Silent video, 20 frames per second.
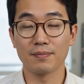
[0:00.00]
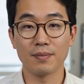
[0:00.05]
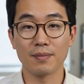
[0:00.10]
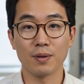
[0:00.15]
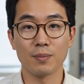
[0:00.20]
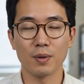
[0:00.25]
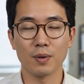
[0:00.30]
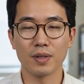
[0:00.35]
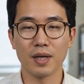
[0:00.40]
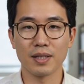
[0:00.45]

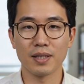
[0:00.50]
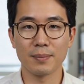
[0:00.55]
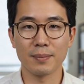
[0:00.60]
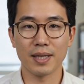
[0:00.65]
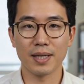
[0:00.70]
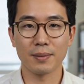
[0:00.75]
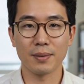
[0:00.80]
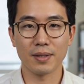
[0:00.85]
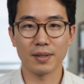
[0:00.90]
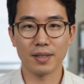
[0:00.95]
The Proton
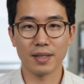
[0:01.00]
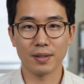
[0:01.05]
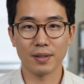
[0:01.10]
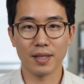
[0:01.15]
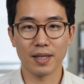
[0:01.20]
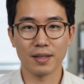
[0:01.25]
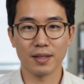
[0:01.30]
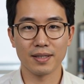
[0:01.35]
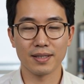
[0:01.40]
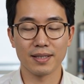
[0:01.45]
compatibility
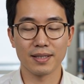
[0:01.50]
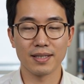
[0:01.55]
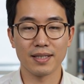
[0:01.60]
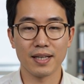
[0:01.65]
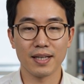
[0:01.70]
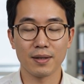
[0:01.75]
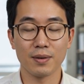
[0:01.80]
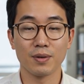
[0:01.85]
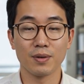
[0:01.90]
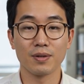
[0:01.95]
layer that
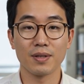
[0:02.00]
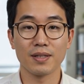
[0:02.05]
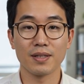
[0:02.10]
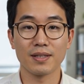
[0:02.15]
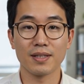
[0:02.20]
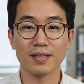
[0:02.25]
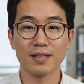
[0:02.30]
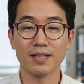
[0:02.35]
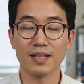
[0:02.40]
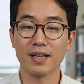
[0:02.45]
Steam
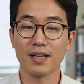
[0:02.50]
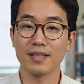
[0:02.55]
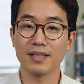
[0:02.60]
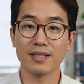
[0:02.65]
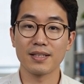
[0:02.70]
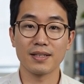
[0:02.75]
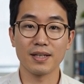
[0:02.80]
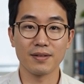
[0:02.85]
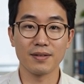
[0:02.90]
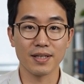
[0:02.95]
uses is
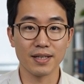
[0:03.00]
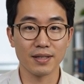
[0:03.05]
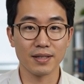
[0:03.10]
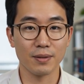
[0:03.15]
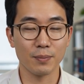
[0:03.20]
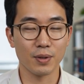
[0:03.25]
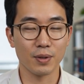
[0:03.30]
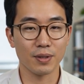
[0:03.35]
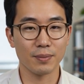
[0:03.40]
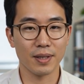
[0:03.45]
significantly
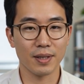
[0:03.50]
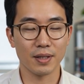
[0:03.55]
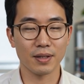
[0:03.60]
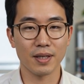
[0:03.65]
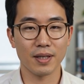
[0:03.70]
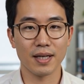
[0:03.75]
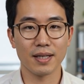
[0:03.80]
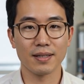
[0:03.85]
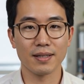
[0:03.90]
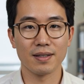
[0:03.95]
more
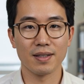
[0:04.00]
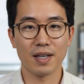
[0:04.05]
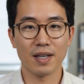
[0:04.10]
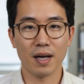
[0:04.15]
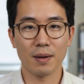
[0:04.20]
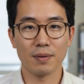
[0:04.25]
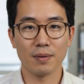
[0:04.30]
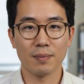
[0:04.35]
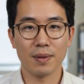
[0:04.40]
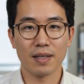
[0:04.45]
specialized and
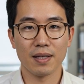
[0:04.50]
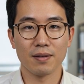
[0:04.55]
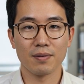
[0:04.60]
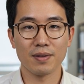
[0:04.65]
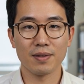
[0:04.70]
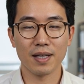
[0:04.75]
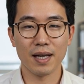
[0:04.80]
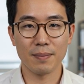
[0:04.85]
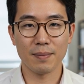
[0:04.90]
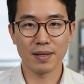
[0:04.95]
optimized
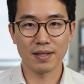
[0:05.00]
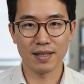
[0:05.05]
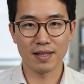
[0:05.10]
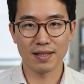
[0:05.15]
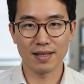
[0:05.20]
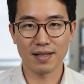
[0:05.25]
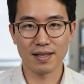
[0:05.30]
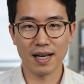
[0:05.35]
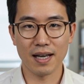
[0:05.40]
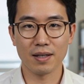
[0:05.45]
for gaming than
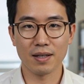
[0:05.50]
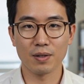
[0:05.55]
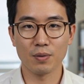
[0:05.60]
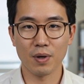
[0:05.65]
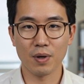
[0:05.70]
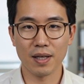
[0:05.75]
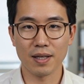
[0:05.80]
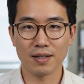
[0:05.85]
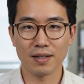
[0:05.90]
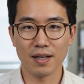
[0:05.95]
standard
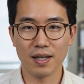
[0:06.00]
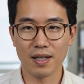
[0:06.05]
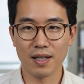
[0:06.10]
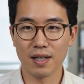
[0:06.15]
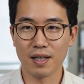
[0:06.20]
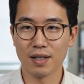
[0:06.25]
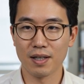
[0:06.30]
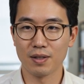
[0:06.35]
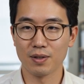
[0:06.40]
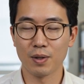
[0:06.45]
Wine,
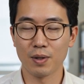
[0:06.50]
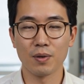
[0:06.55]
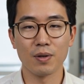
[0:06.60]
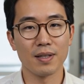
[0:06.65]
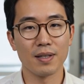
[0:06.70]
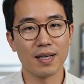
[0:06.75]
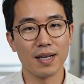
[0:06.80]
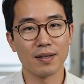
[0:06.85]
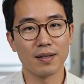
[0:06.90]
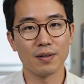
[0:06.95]
so
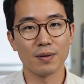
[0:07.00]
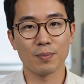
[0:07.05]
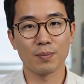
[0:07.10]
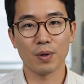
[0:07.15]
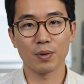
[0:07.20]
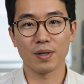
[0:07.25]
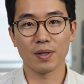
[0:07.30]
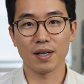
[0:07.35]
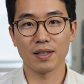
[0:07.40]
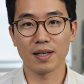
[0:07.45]
a game's
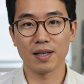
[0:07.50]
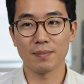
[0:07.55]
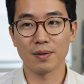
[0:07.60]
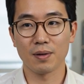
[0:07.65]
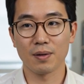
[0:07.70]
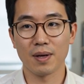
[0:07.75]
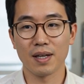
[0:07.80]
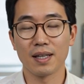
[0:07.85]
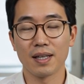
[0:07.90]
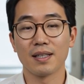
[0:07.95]
ProtonDB
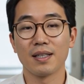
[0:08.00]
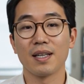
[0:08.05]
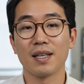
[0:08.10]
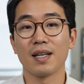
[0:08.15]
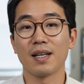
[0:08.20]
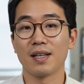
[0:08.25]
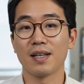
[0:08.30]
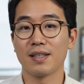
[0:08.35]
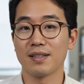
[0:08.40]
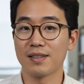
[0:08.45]
rating
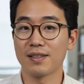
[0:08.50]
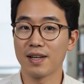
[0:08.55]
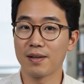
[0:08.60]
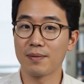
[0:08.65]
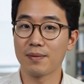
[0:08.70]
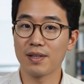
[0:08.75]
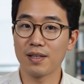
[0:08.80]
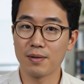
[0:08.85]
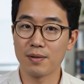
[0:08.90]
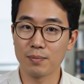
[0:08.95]
is
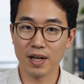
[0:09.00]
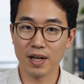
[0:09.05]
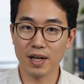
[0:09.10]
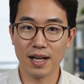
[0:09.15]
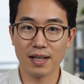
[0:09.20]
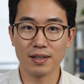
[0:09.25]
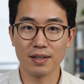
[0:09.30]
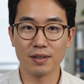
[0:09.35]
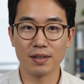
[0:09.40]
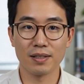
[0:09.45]
typically
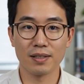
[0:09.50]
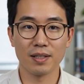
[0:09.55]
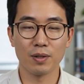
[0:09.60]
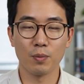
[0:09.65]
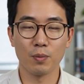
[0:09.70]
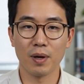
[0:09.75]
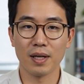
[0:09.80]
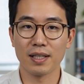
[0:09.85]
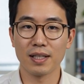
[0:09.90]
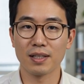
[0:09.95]
accurate than a
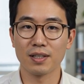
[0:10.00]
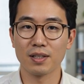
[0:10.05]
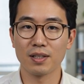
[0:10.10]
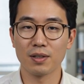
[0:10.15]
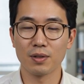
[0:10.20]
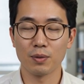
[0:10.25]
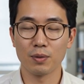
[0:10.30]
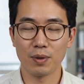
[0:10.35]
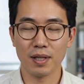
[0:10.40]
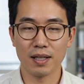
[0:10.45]

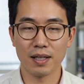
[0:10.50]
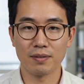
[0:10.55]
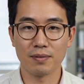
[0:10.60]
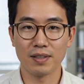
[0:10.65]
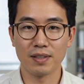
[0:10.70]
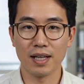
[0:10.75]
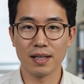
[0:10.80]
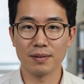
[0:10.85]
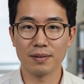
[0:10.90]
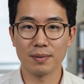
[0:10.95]
WineHQ rating for
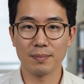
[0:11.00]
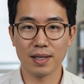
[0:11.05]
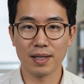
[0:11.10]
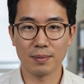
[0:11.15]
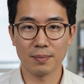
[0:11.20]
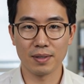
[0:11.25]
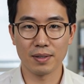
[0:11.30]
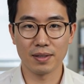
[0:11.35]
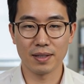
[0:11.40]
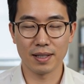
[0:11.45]
game
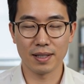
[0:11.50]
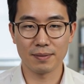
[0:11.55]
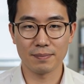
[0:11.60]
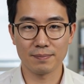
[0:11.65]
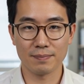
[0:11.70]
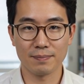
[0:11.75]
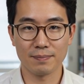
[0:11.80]
compatibility.